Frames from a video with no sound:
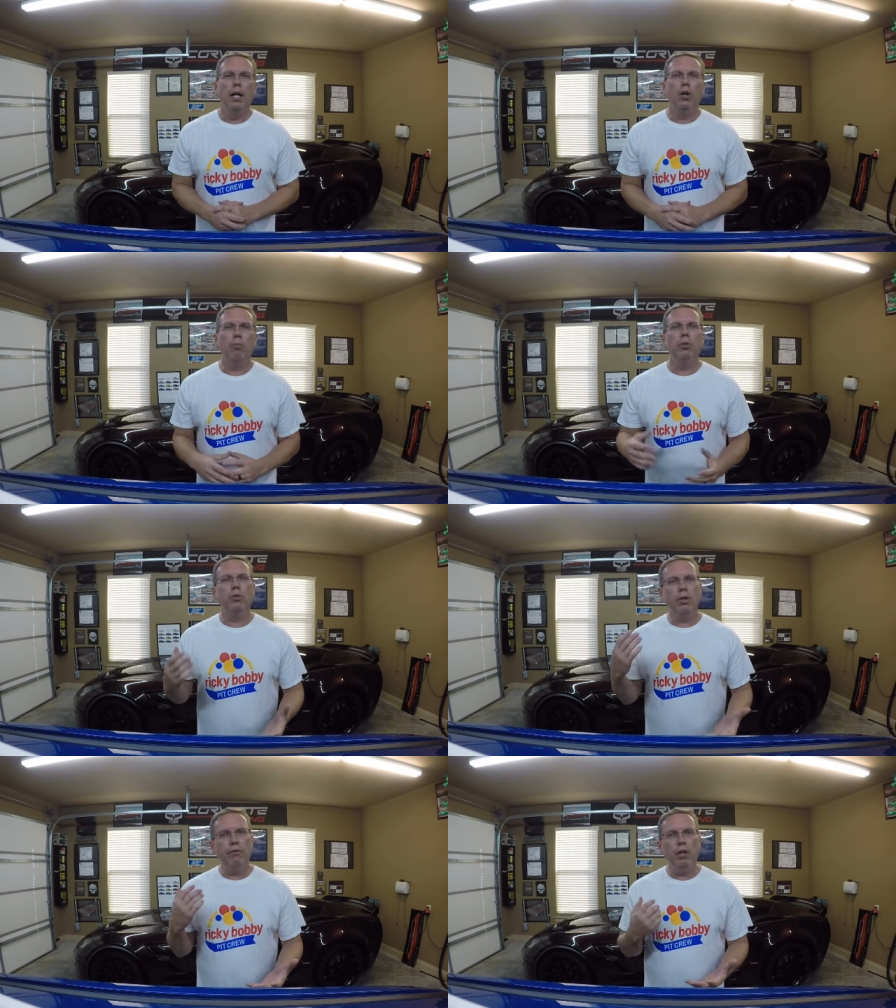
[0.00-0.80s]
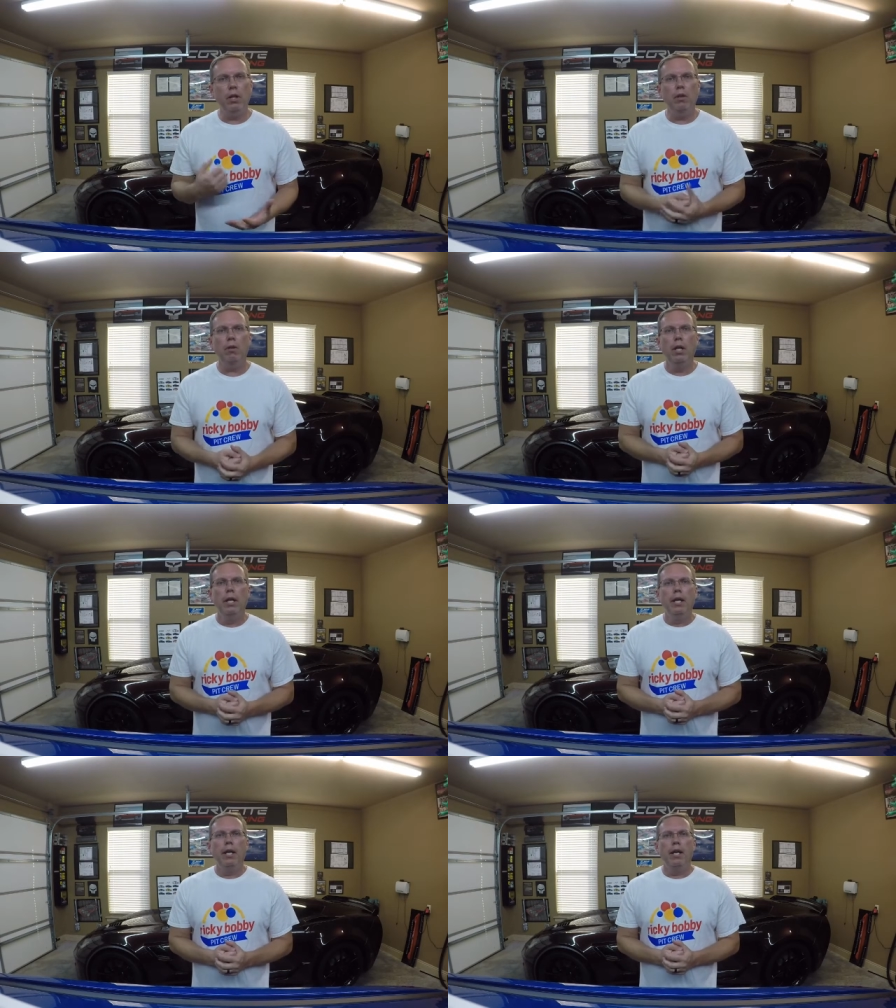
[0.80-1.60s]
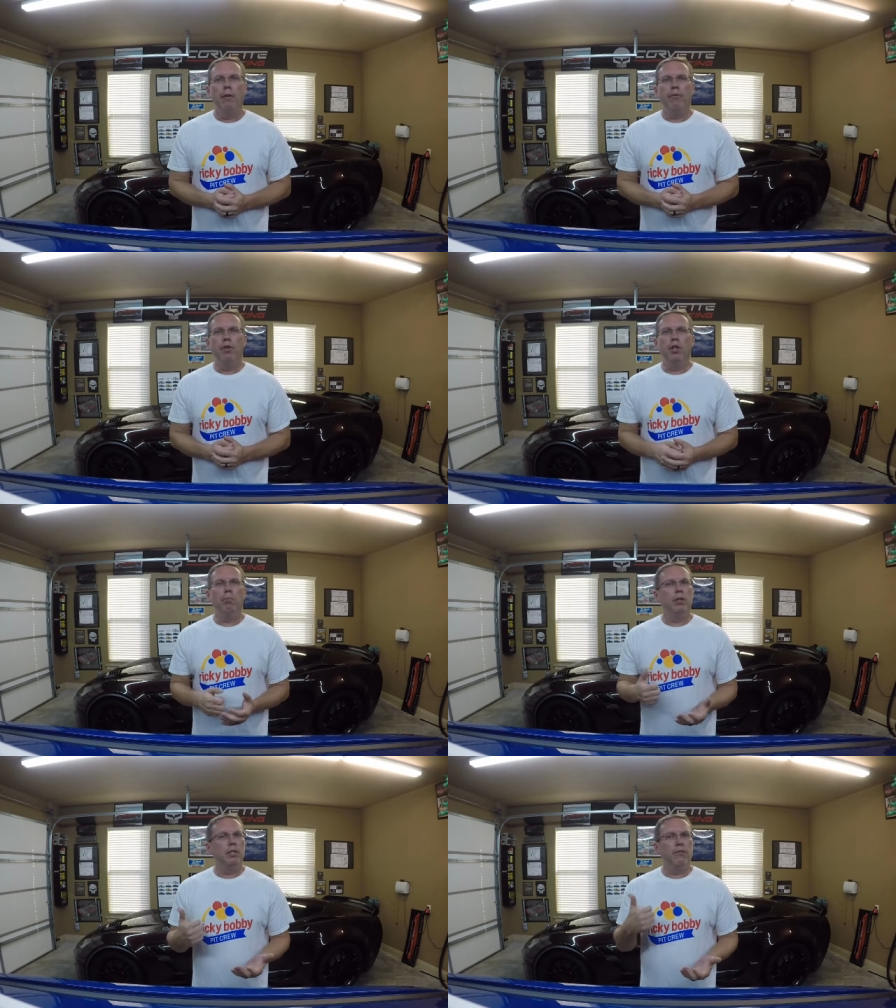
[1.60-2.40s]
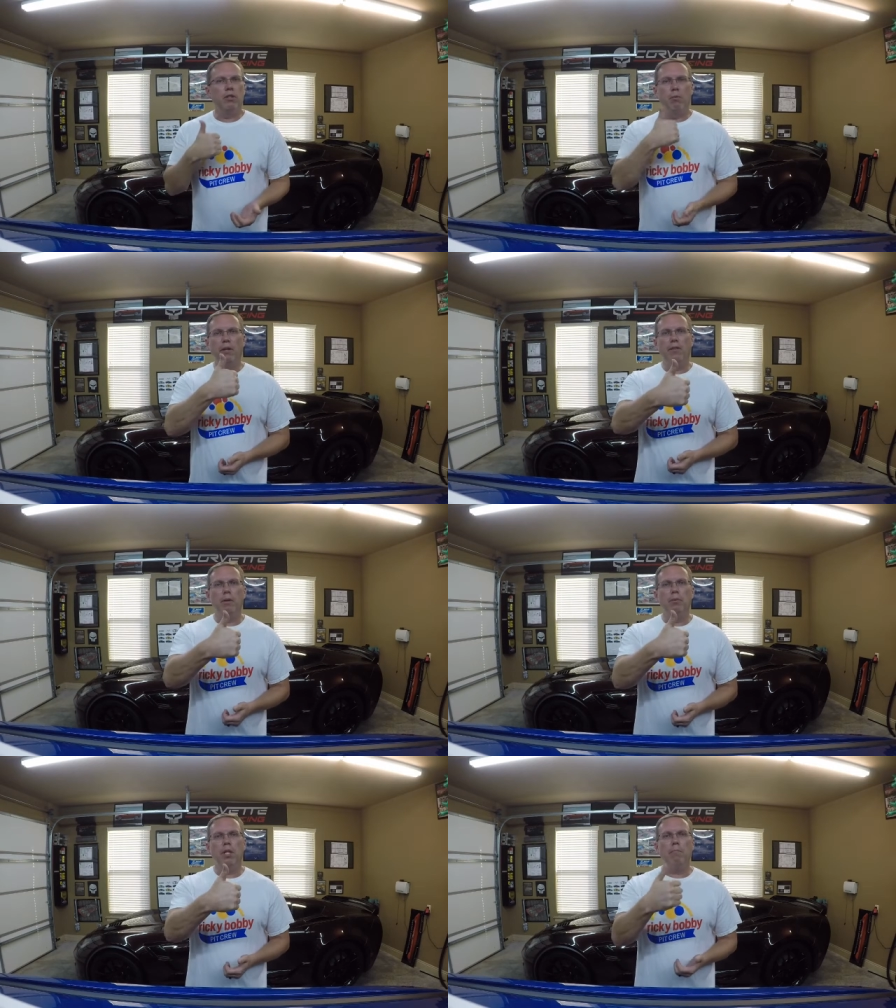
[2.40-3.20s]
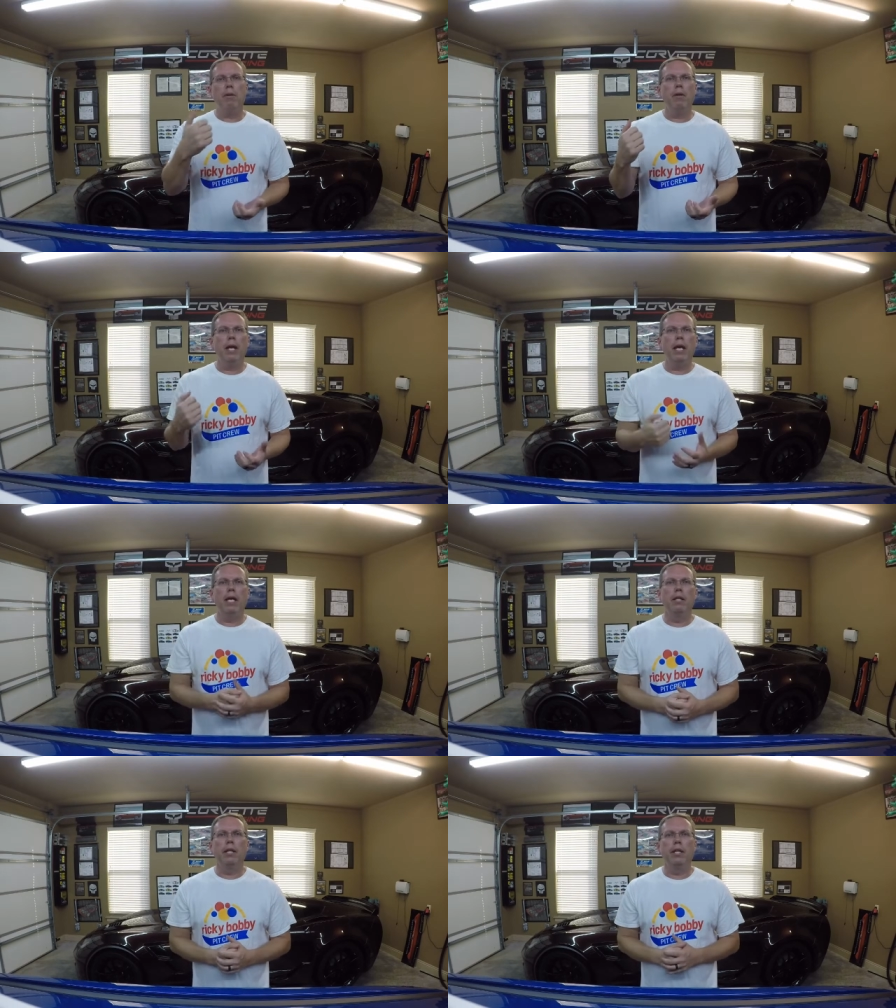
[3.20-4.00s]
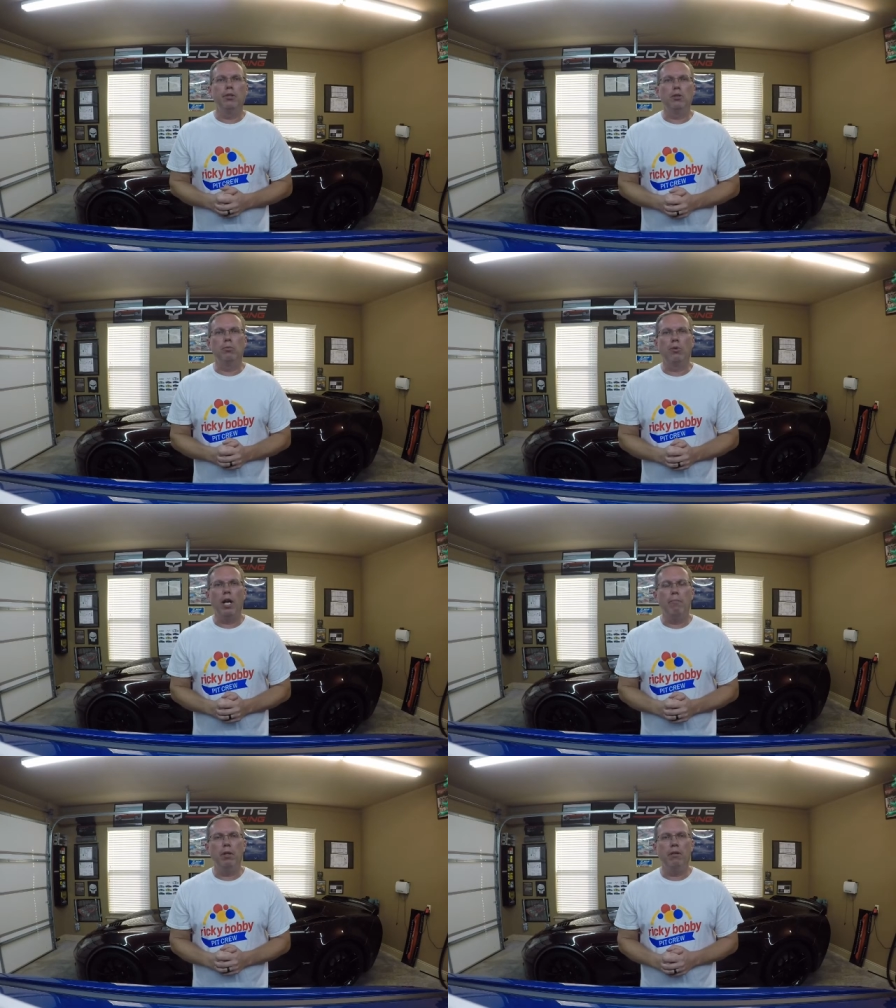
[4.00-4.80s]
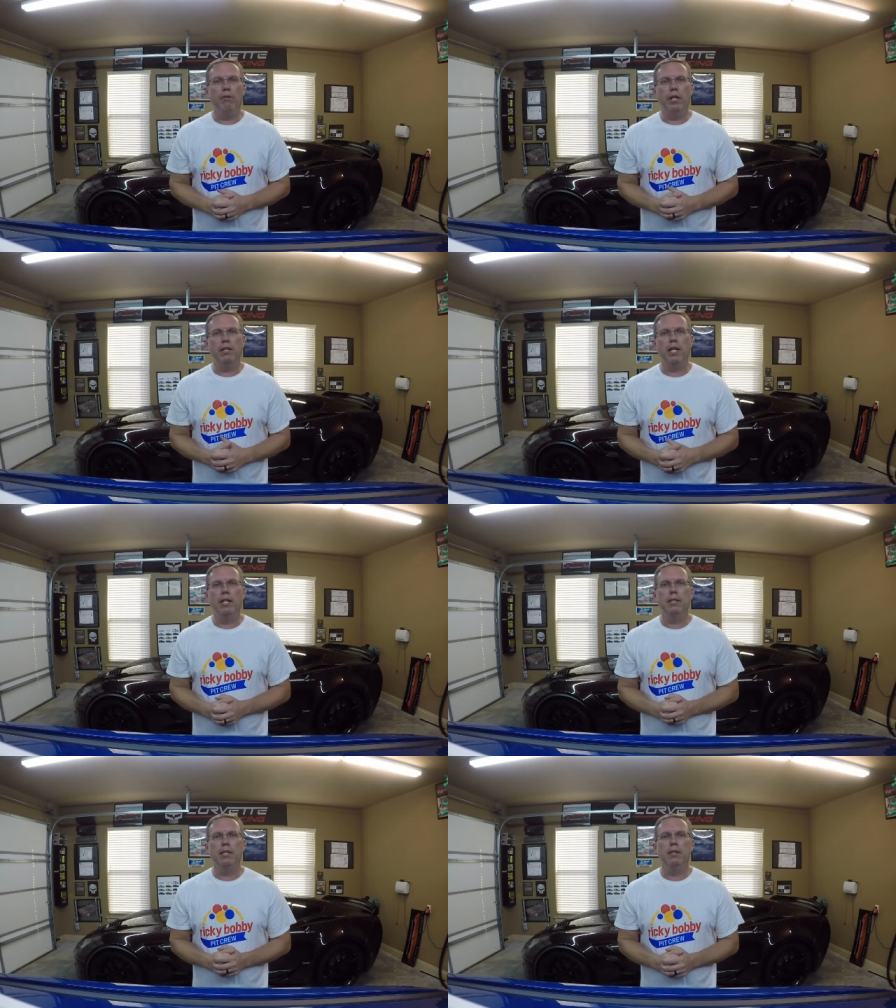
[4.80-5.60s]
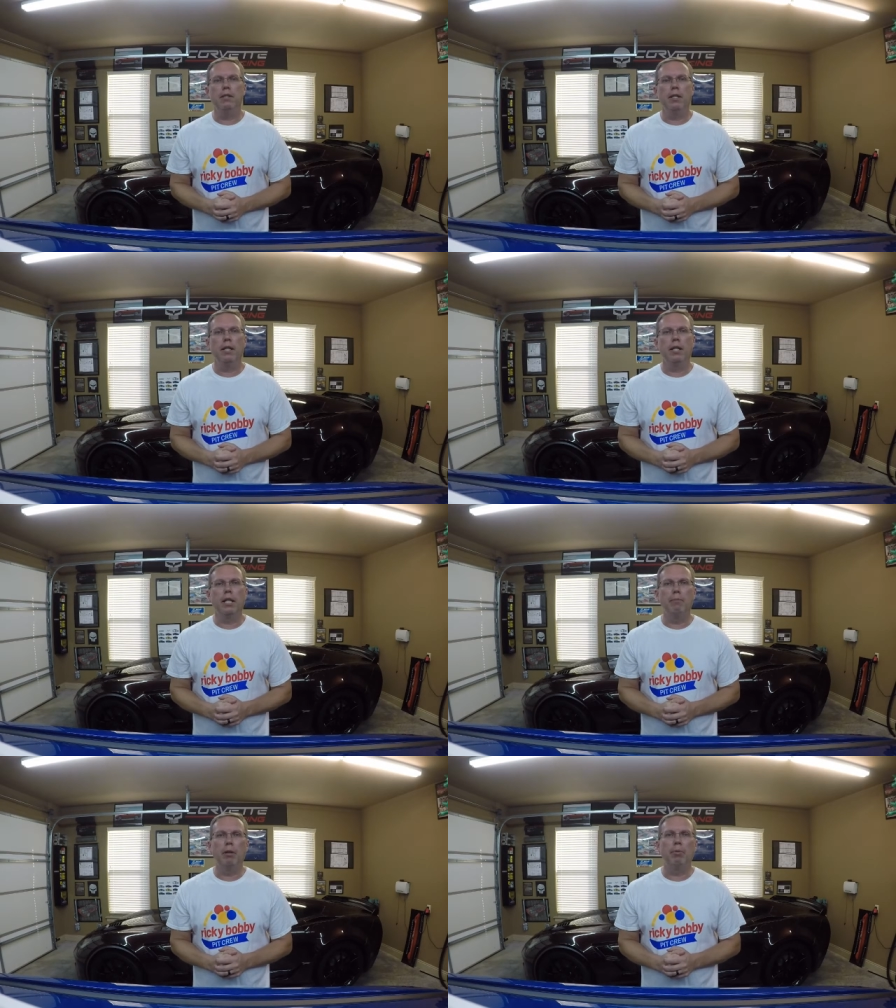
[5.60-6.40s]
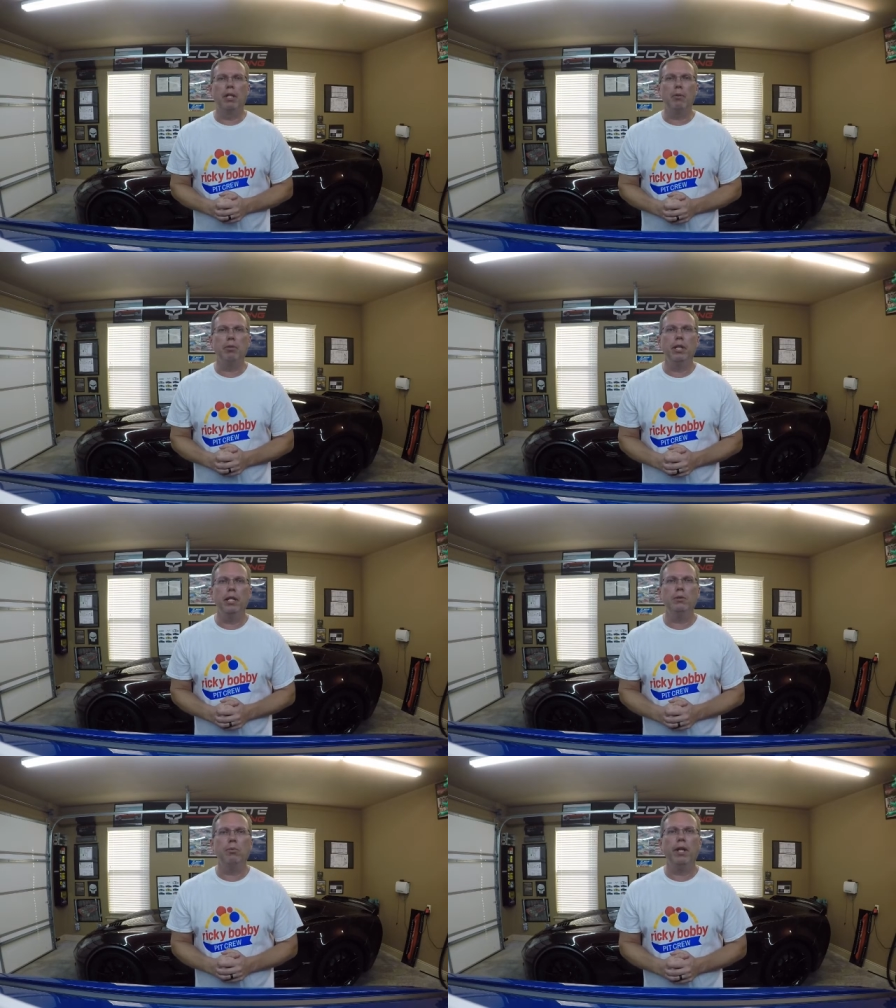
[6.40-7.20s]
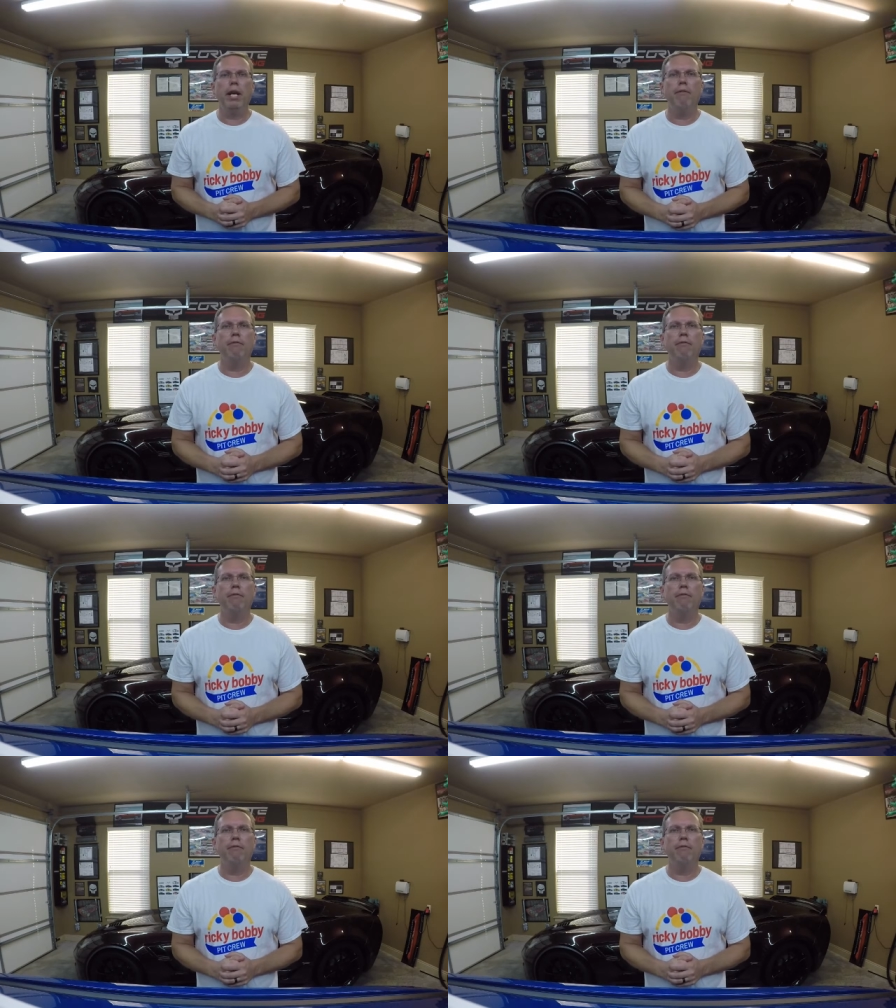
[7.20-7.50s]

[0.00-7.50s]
Hope you enjoyed the video. If you did, please give us a big thumbs up and hit the subscribe button if you like the content. Coming up in a couple days, we'll have